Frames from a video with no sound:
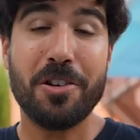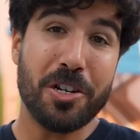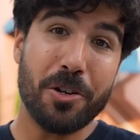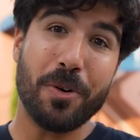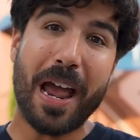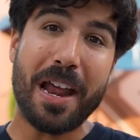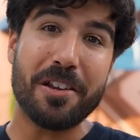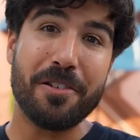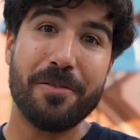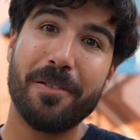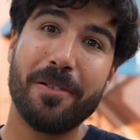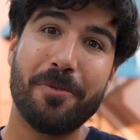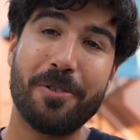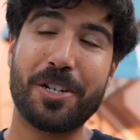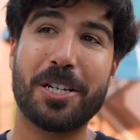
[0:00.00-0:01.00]
can do what I do,
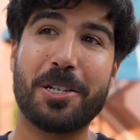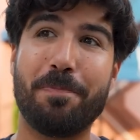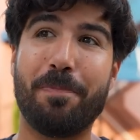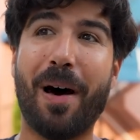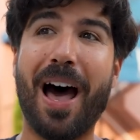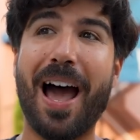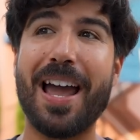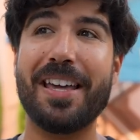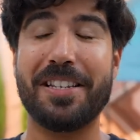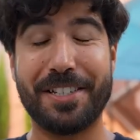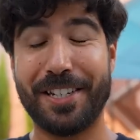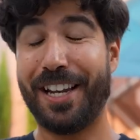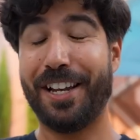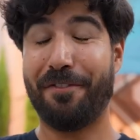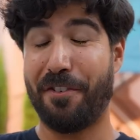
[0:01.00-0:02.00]
which is buy the
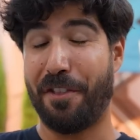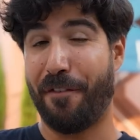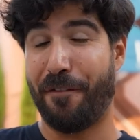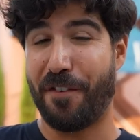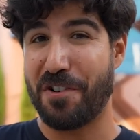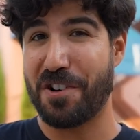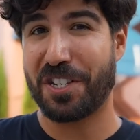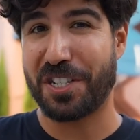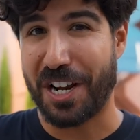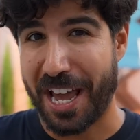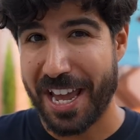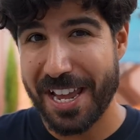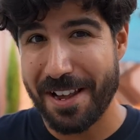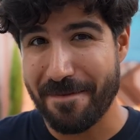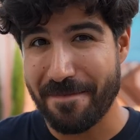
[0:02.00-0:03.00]
ticket for the first
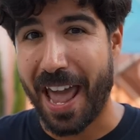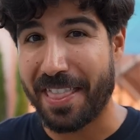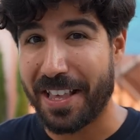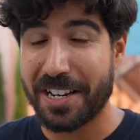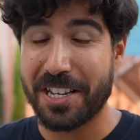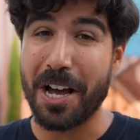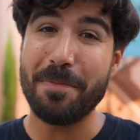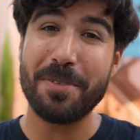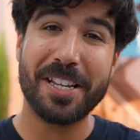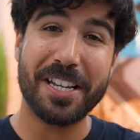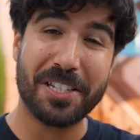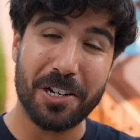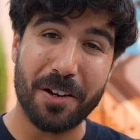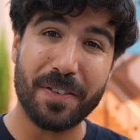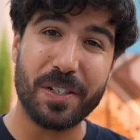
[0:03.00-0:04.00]
night and then come to guest
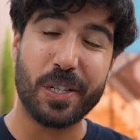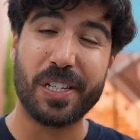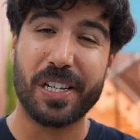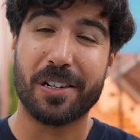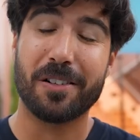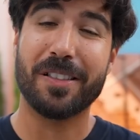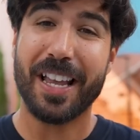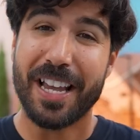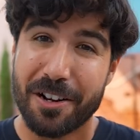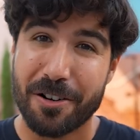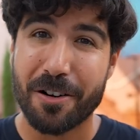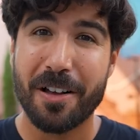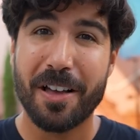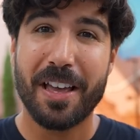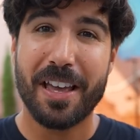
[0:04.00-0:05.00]
services here
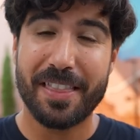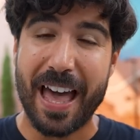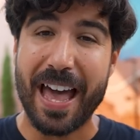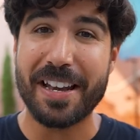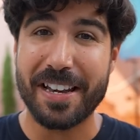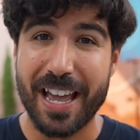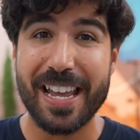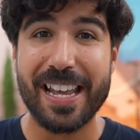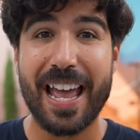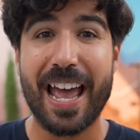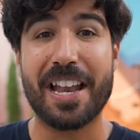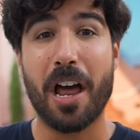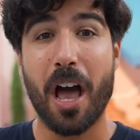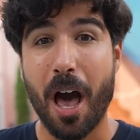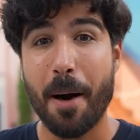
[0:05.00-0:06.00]
later that night
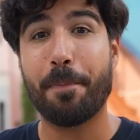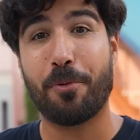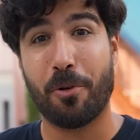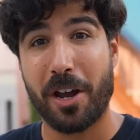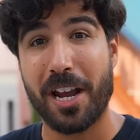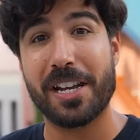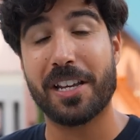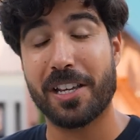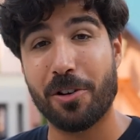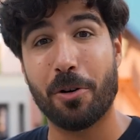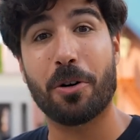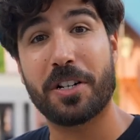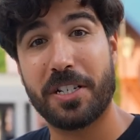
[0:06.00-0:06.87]
and upgrade your